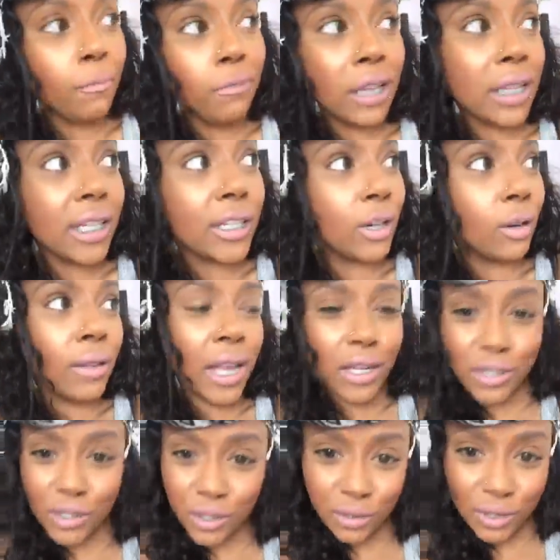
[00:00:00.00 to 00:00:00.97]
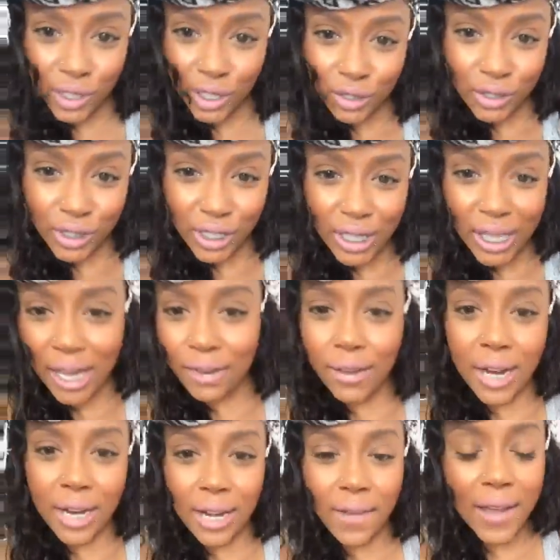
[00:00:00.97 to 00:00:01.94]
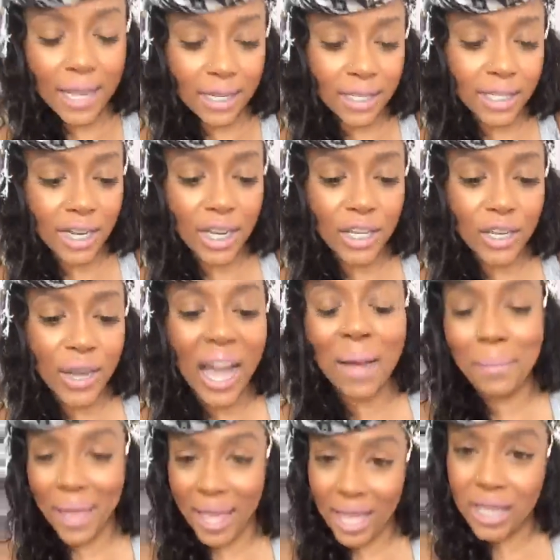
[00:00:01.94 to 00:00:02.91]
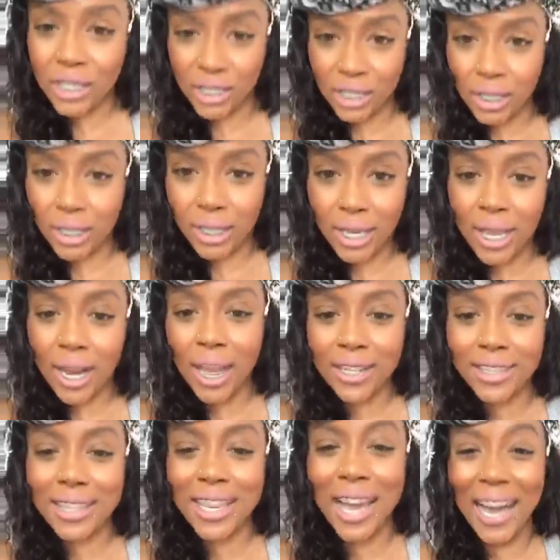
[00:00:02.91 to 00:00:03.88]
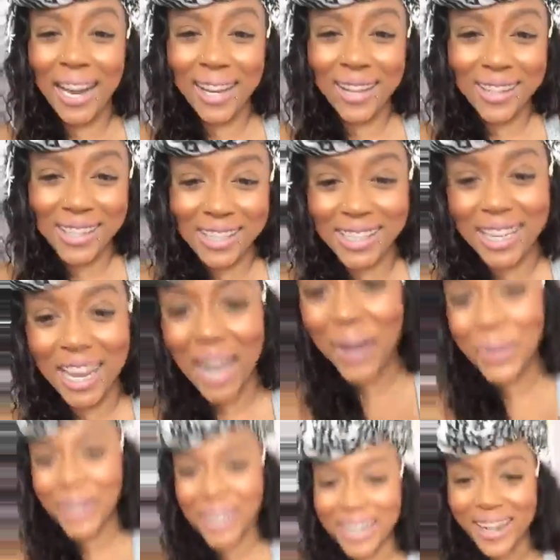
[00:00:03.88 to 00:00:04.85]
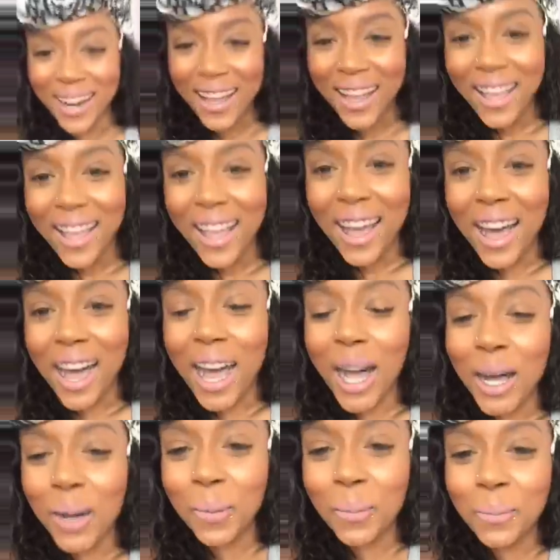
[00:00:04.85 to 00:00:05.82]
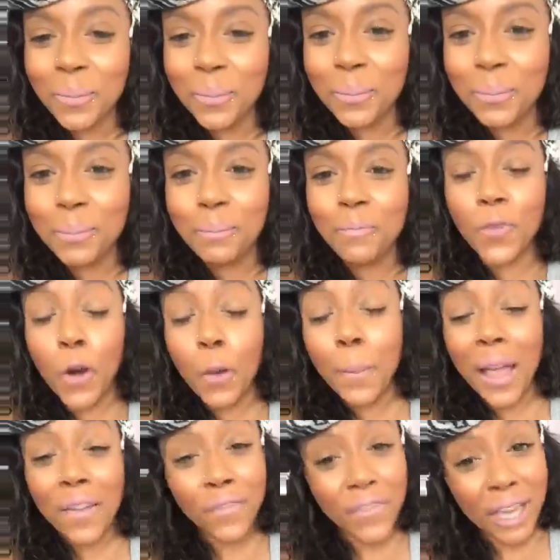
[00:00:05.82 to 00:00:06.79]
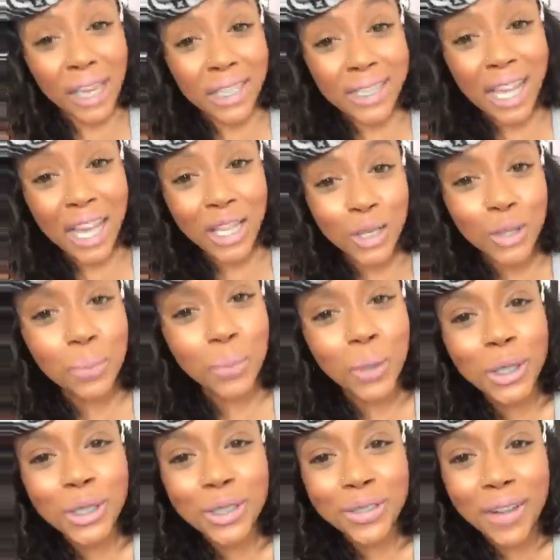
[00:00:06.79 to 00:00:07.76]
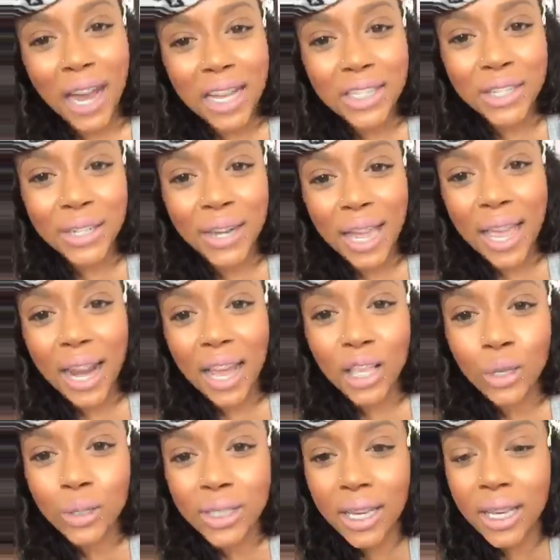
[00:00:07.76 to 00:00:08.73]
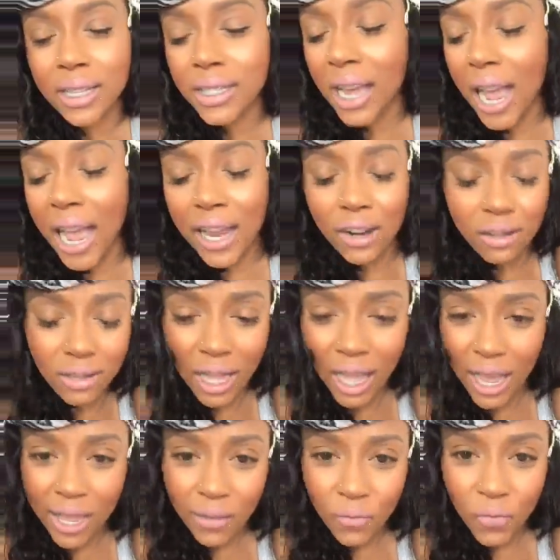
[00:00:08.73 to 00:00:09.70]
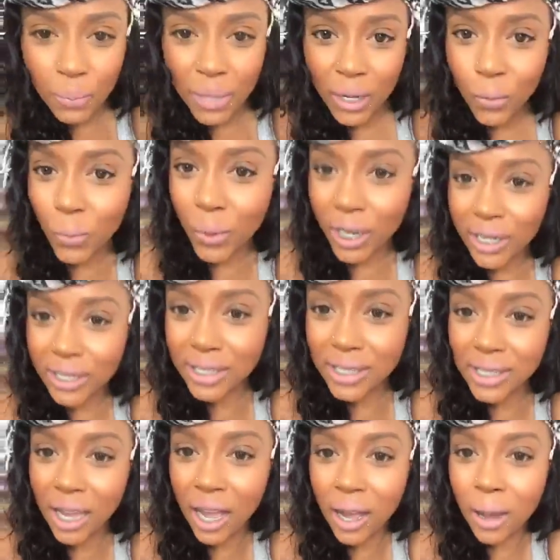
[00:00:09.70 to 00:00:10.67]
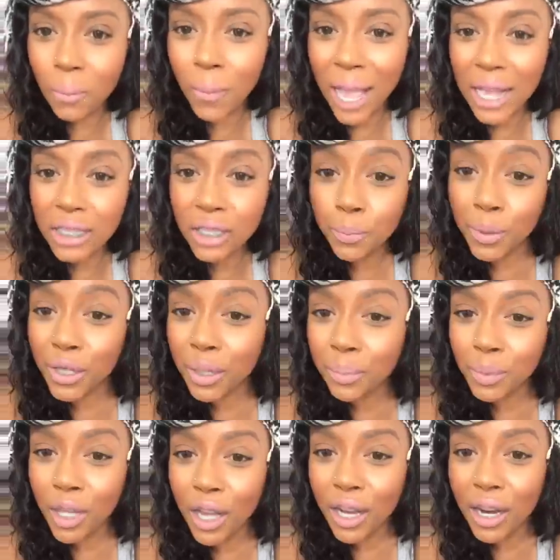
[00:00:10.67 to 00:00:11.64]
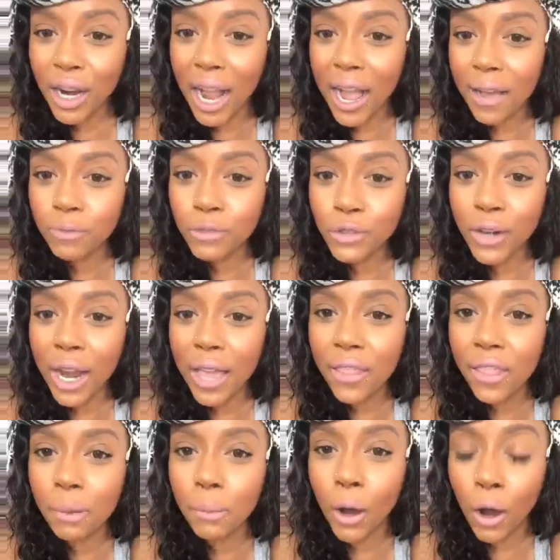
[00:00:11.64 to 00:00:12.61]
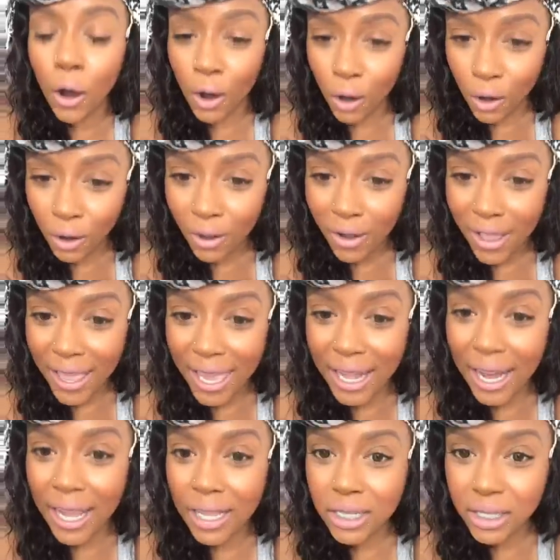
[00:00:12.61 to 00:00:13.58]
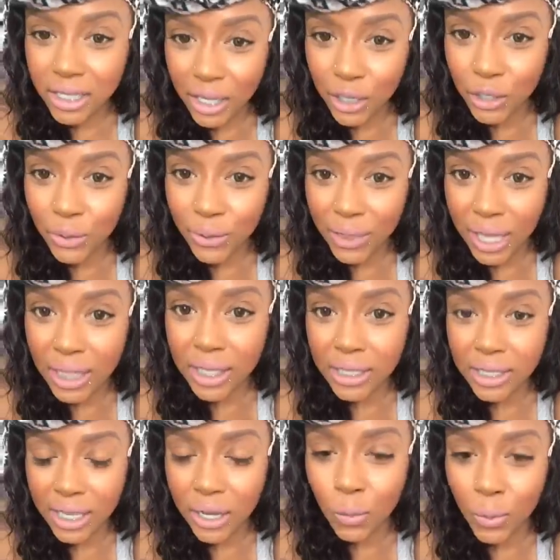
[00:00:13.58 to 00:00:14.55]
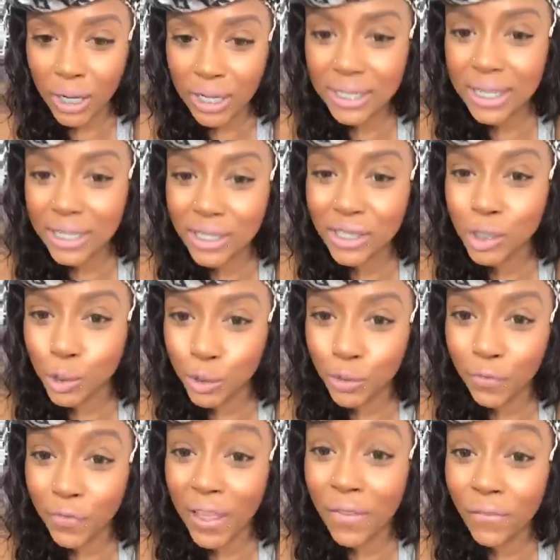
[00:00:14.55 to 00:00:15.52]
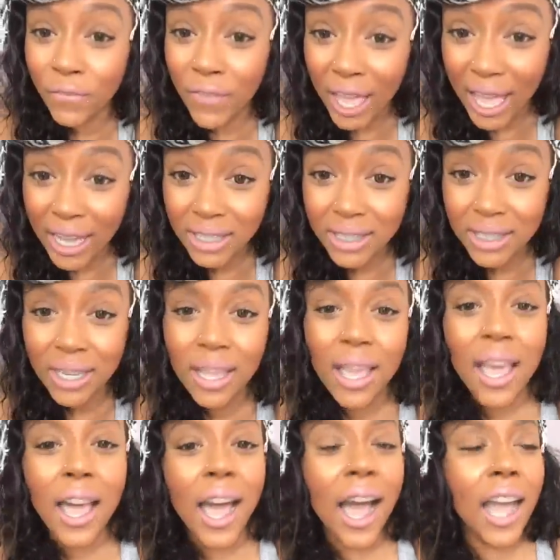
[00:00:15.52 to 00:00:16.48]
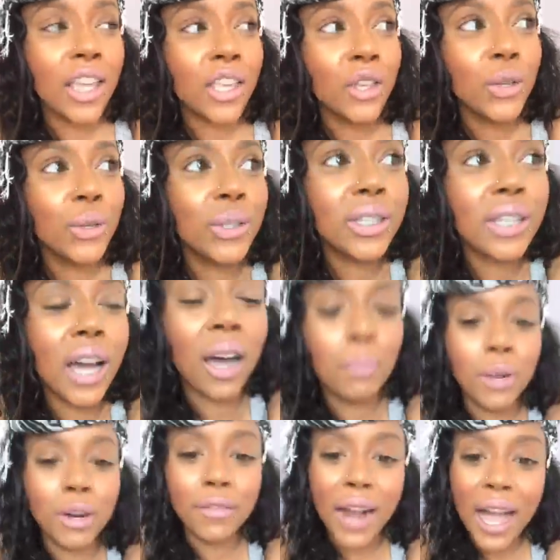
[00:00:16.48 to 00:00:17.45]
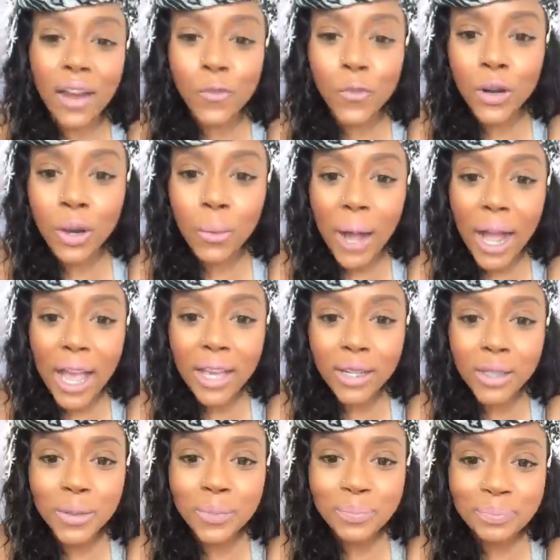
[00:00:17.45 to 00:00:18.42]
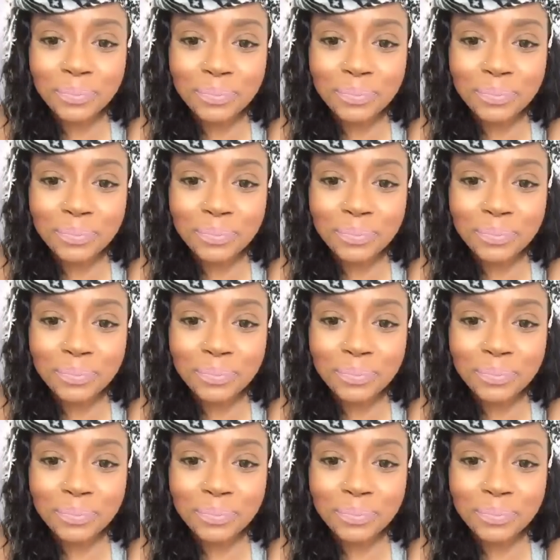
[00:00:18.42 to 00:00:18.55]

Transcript: really don't like to use lotion. Like right now I can tell you I'm ashy and I just got out the shower. Um, for my face, I use moisturizer and I use the entire line from It Works. Um, as a beauty blogger, I've tried them all and I can tell you that this It Works is the truth. In fact, I used a uh, Murad for a while.